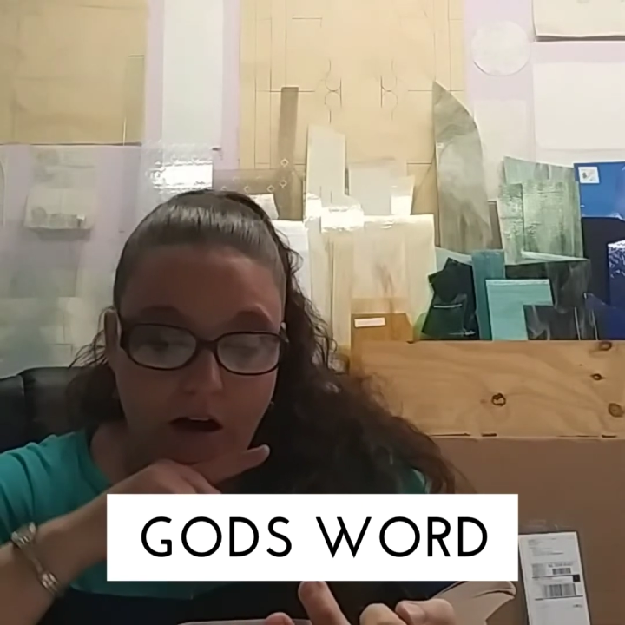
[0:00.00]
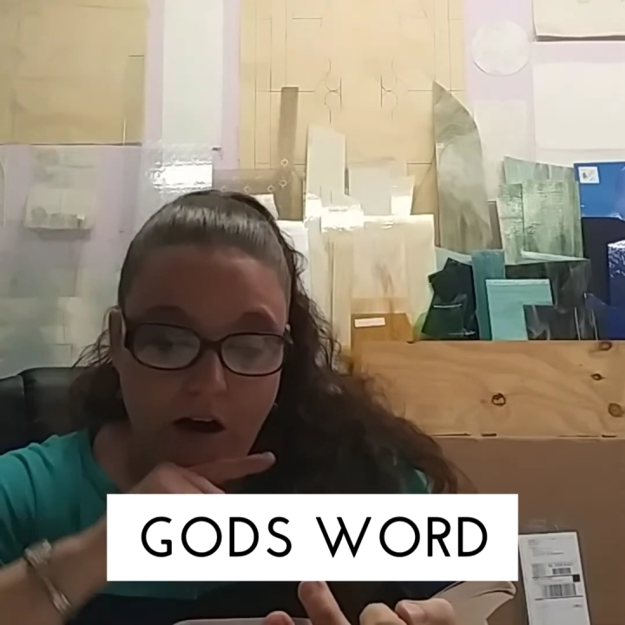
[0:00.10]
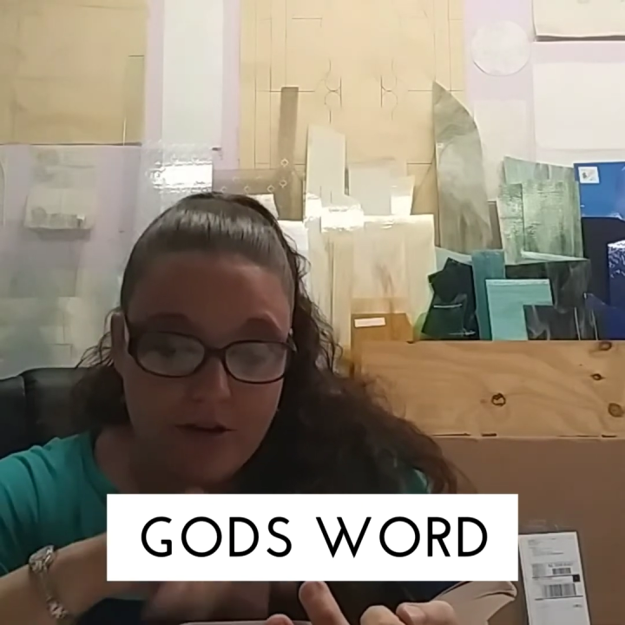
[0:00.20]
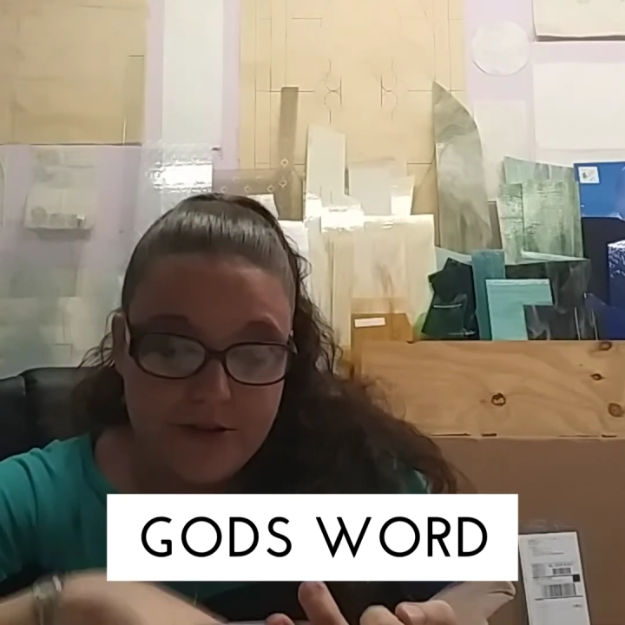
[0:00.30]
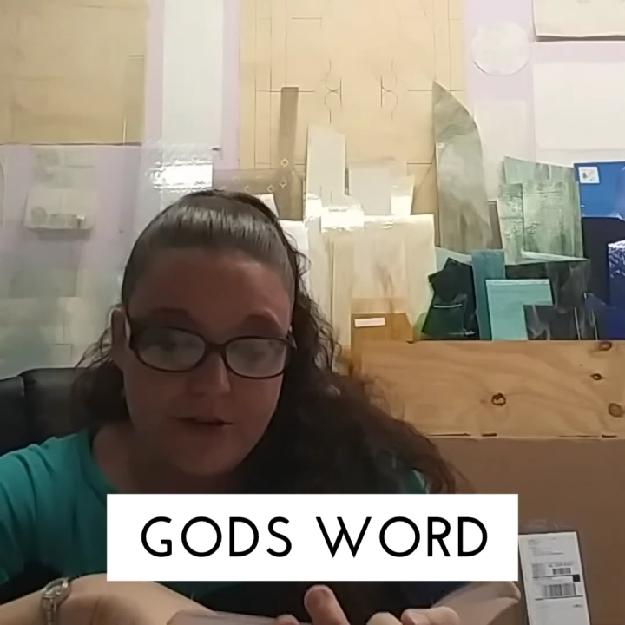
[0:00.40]

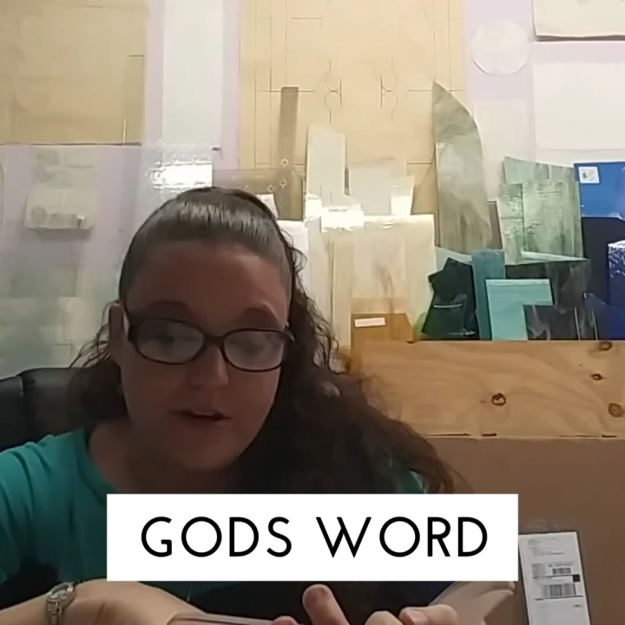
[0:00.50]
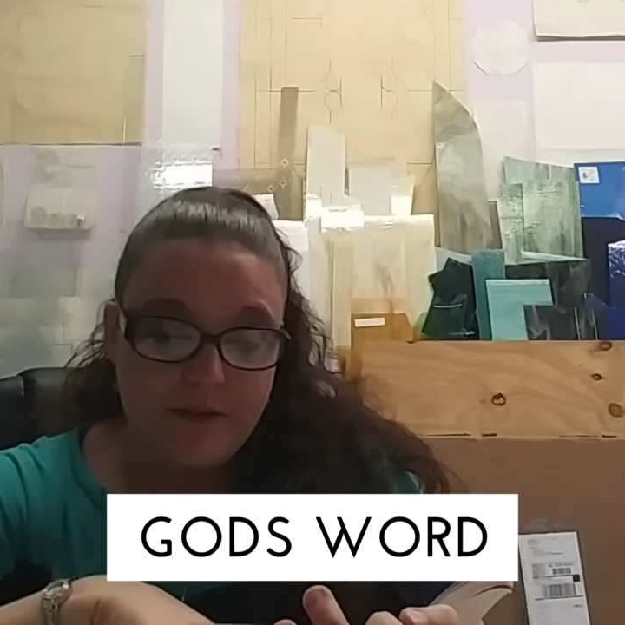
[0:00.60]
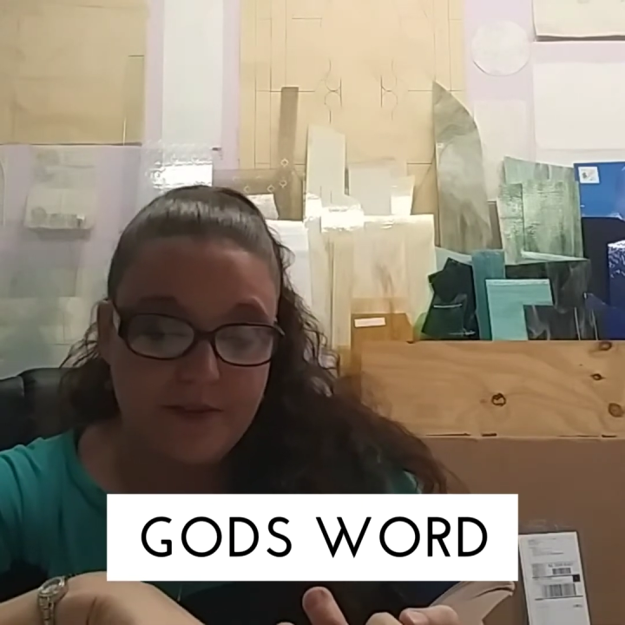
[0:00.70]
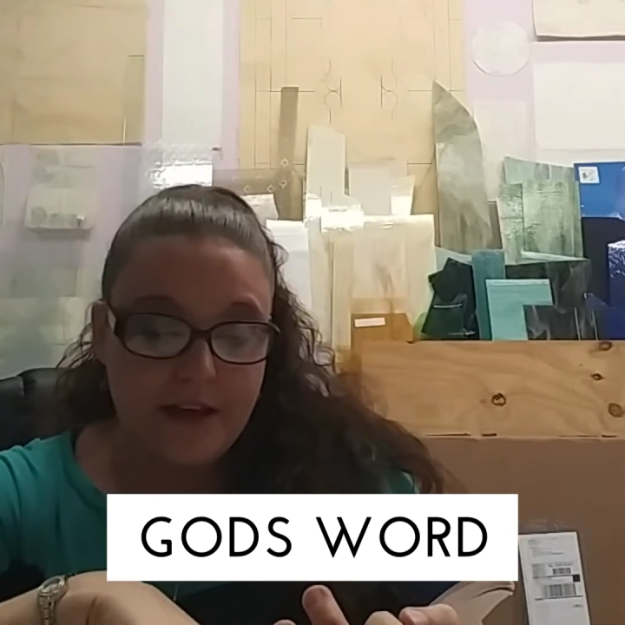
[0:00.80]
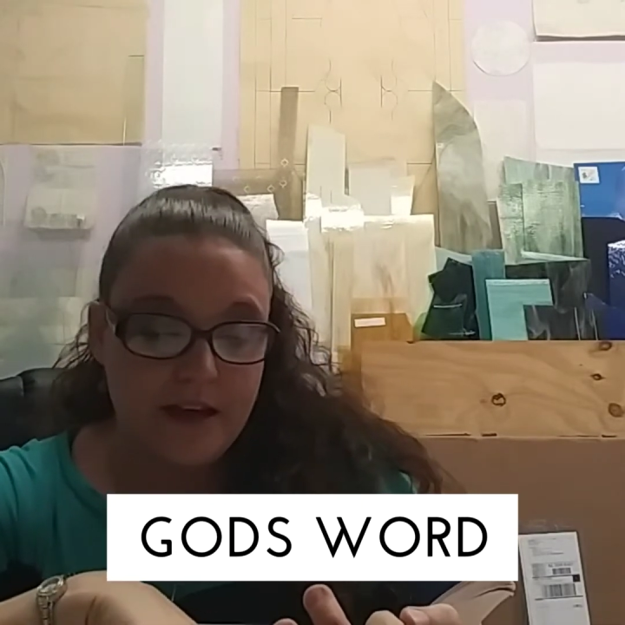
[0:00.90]

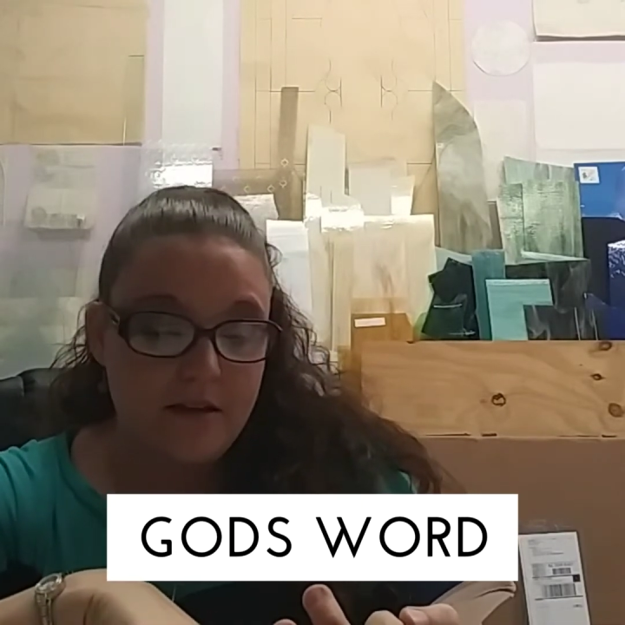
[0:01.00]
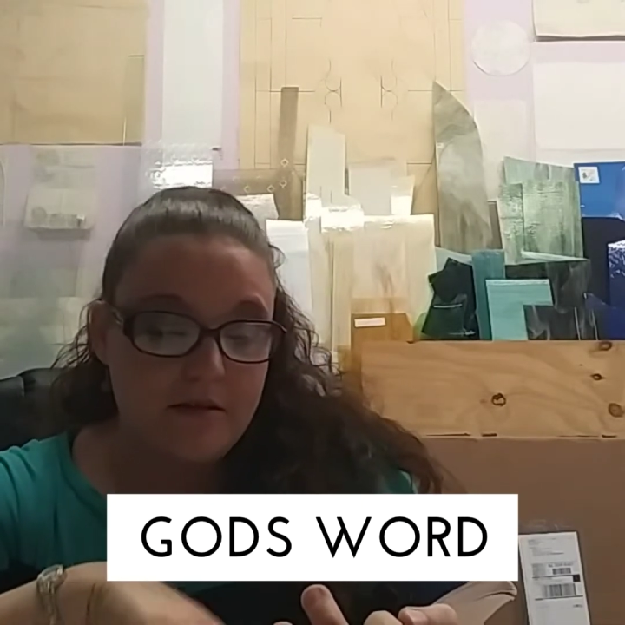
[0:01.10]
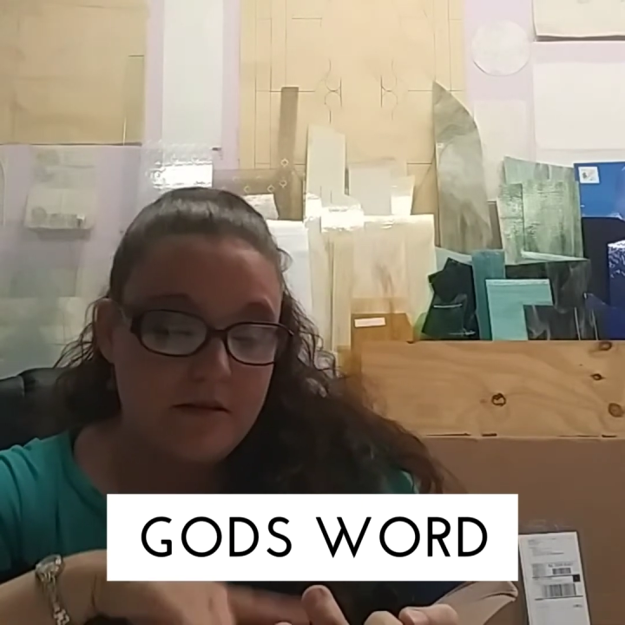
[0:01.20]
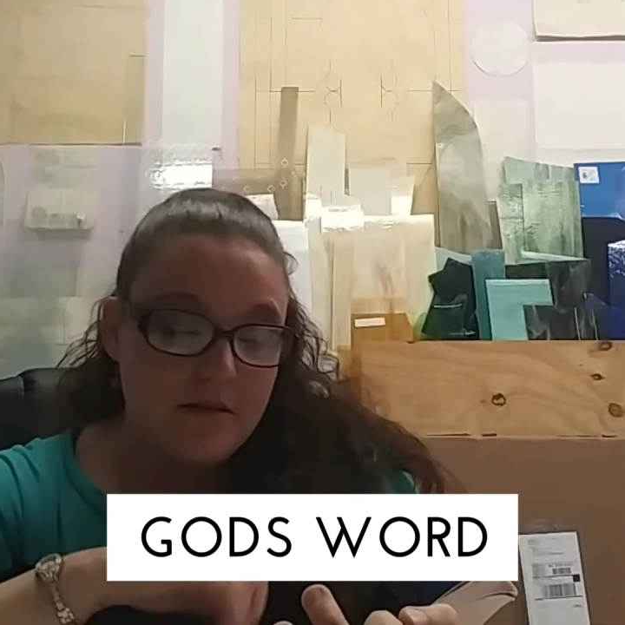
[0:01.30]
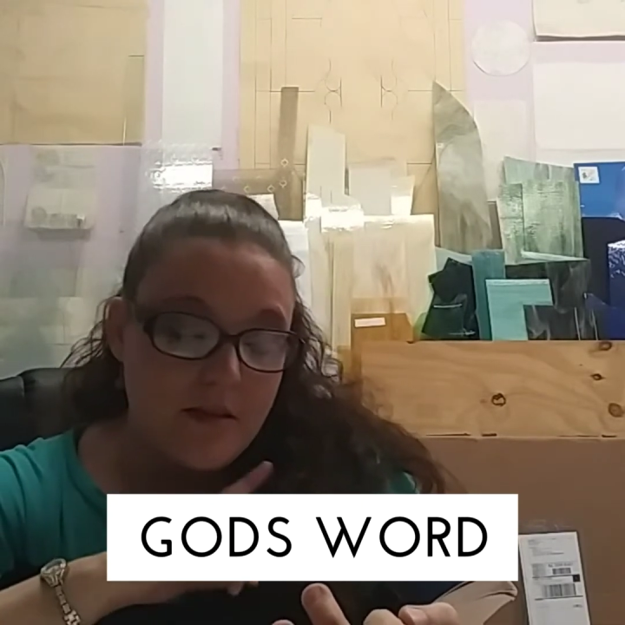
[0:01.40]
Alternatively,
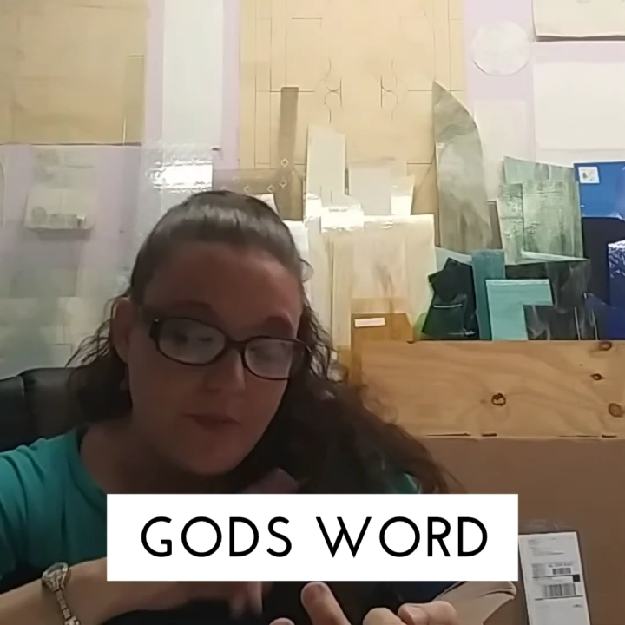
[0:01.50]
the